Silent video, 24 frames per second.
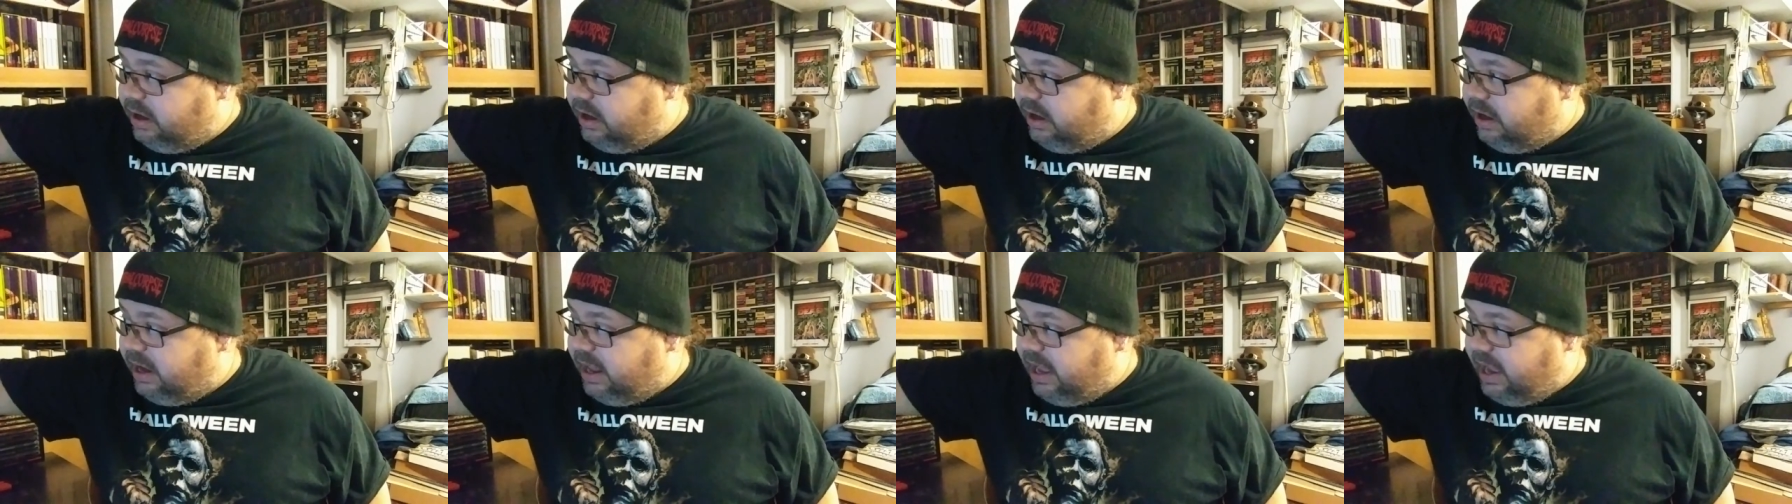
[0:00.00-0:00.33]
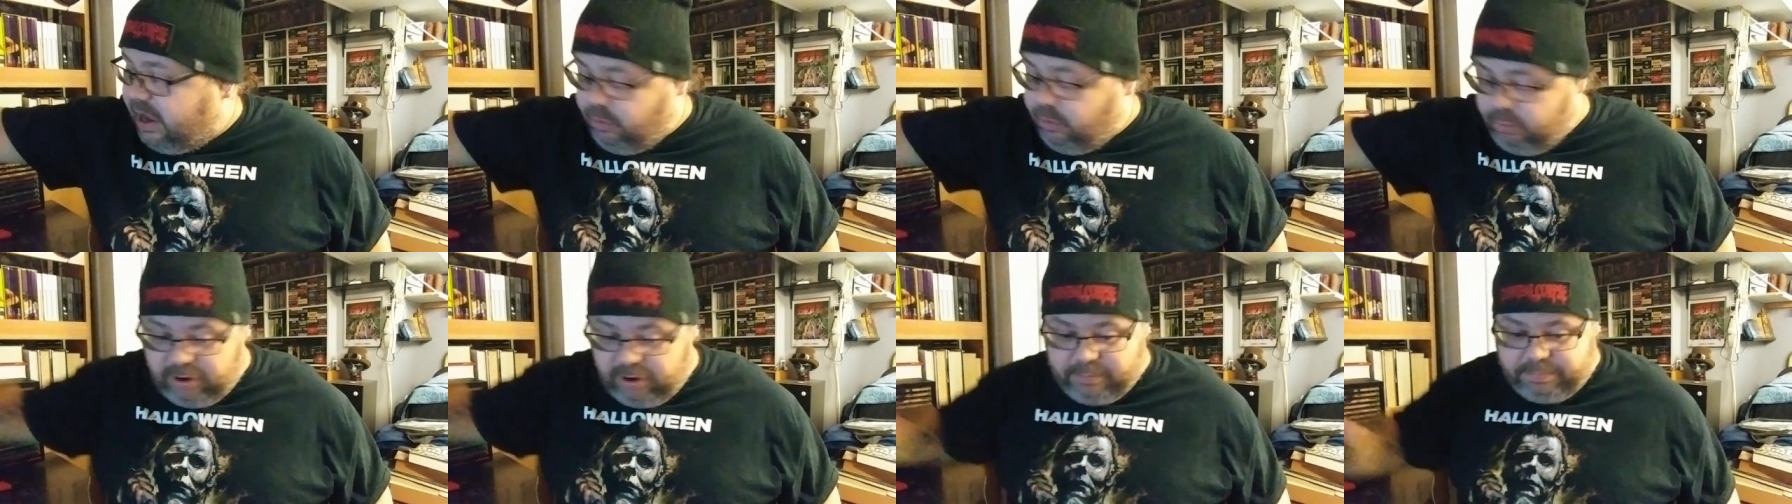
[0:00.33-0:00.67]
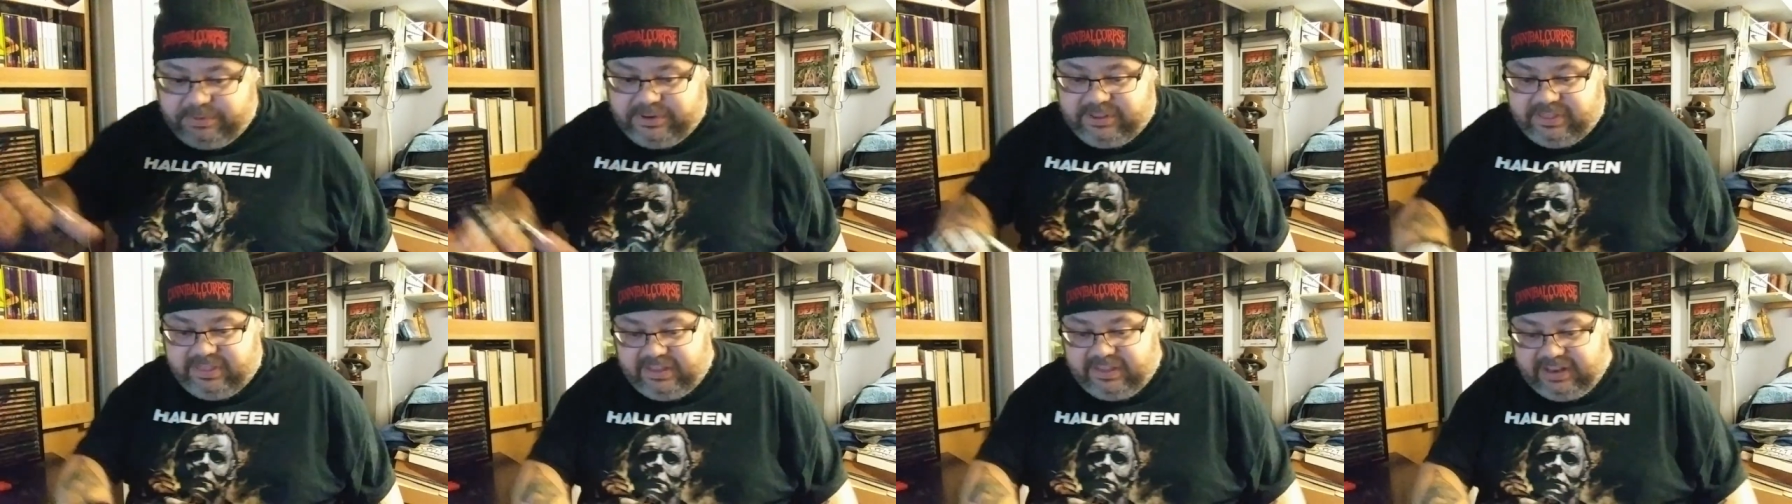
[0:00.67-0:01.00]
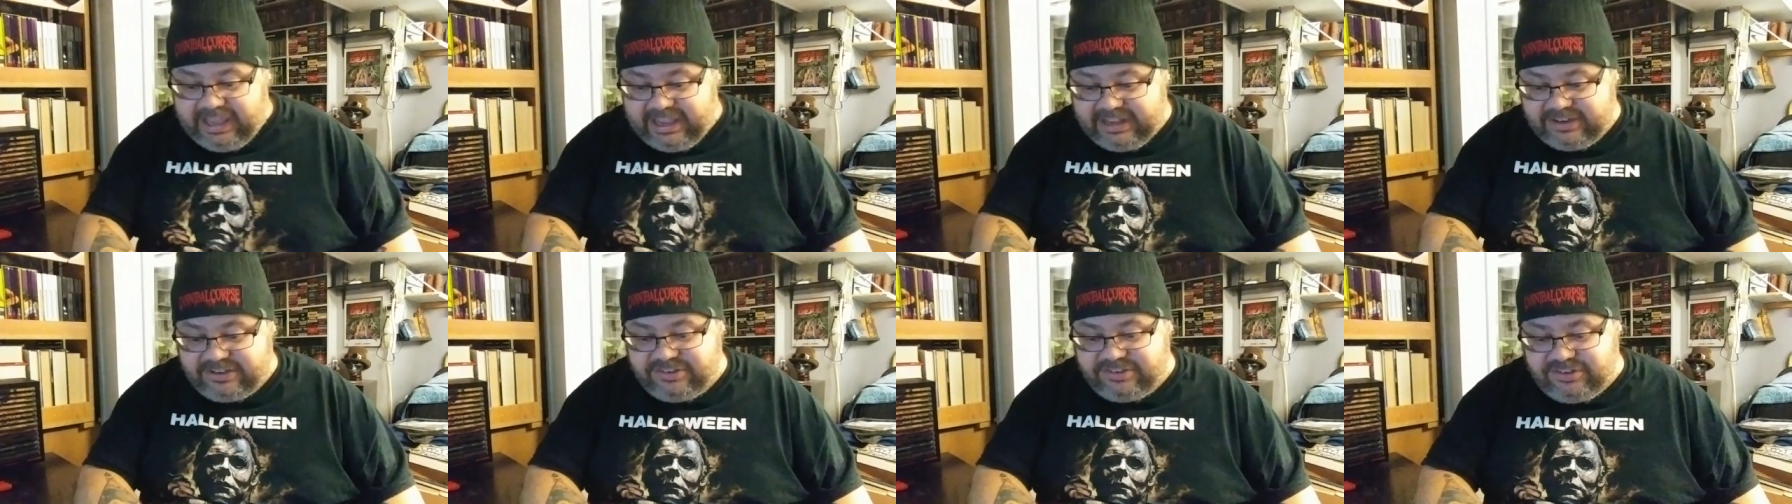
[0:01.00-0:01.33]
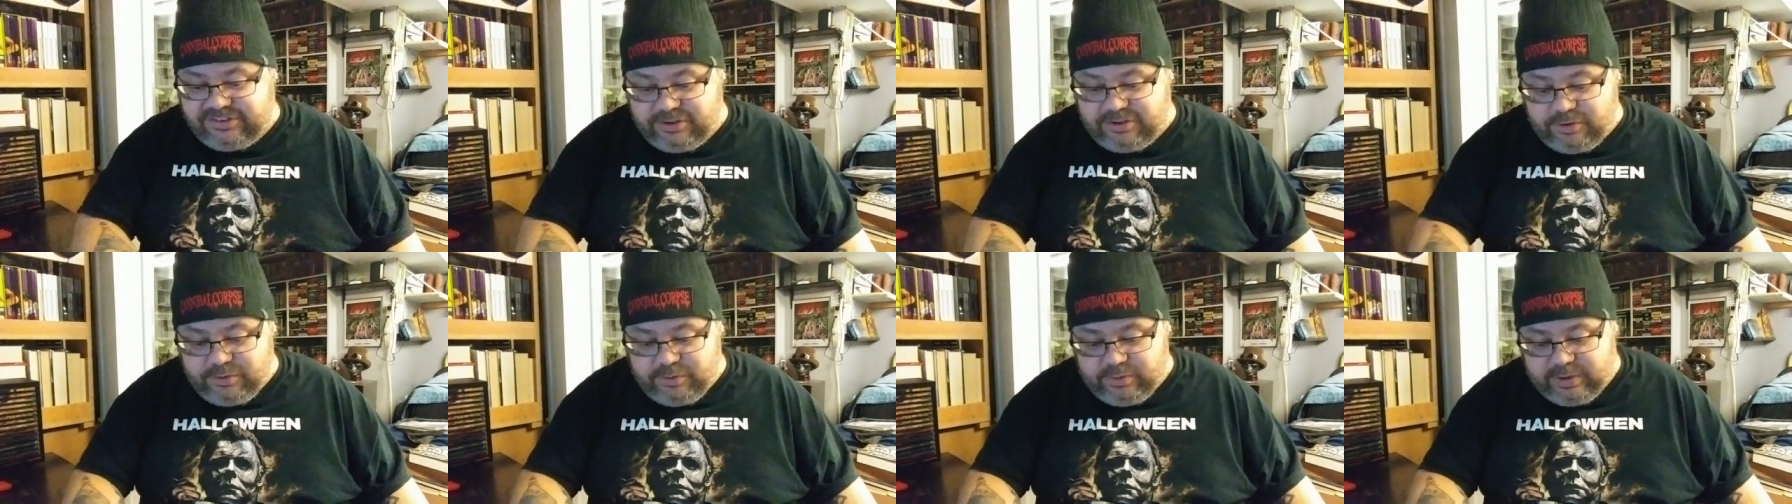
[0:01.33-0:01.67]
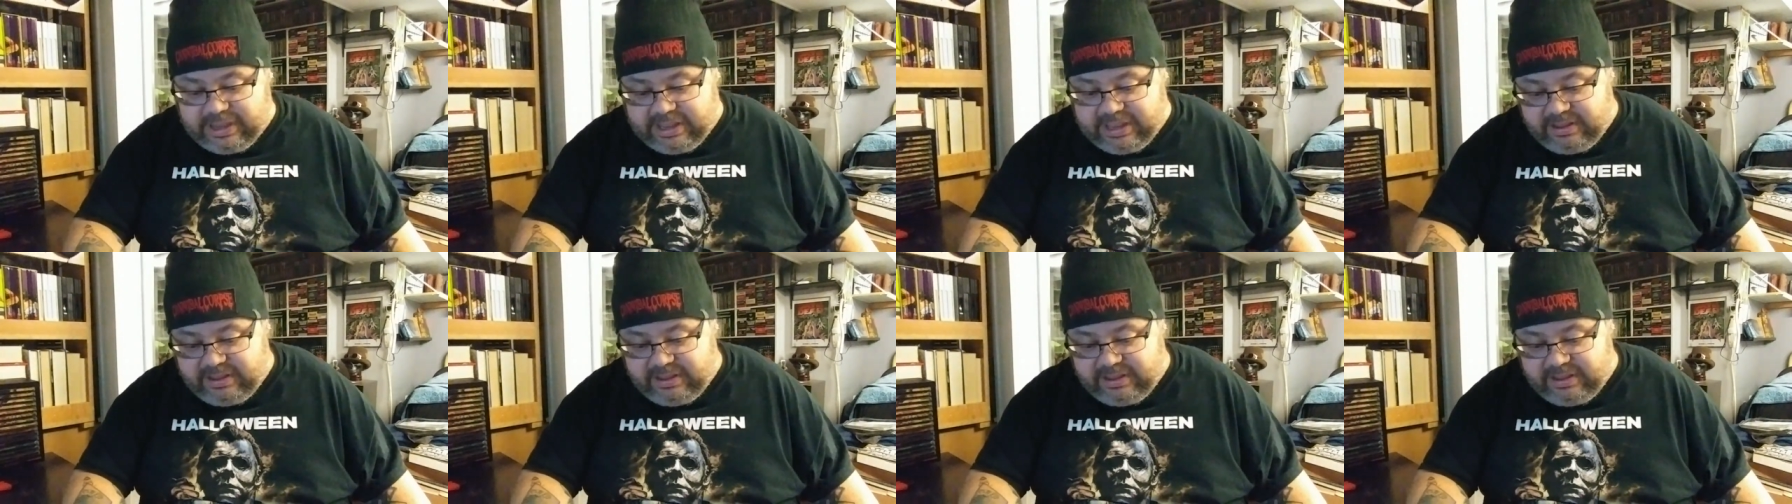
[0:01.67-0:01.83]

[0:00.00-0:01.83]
Now we're up to the last two,